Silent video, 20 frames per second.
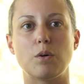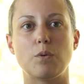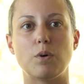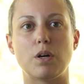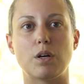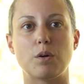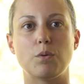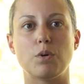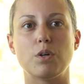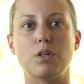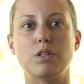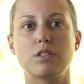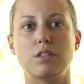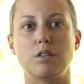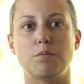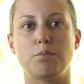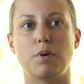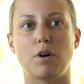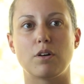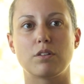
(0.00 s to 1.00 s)
where was
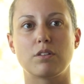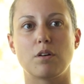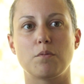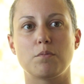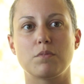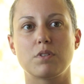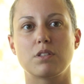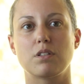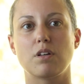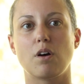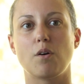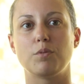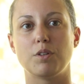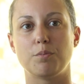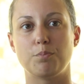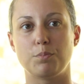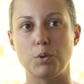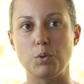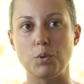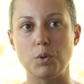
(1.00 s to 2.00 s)
the bottoms of
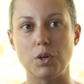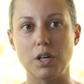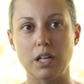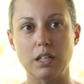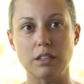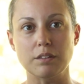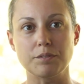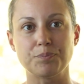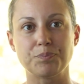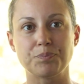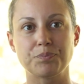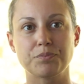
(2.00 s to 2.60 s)
the pool